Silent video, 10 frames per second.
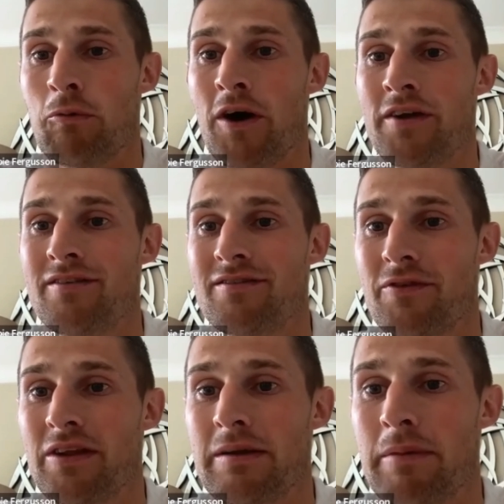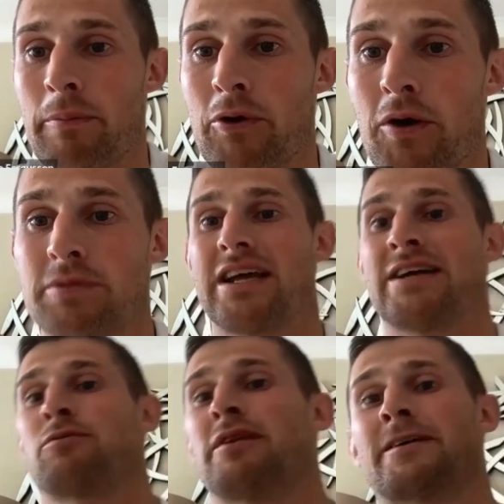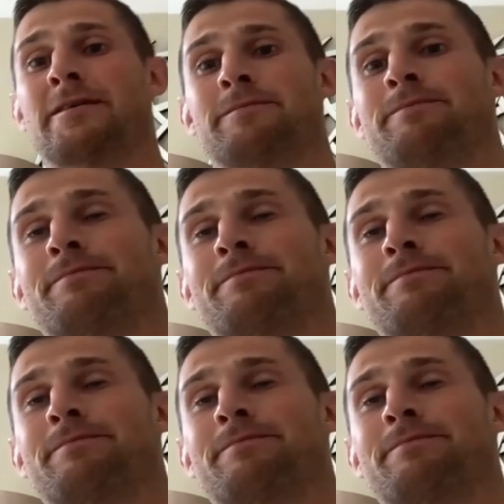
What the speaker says: 1 for like my prop / winger.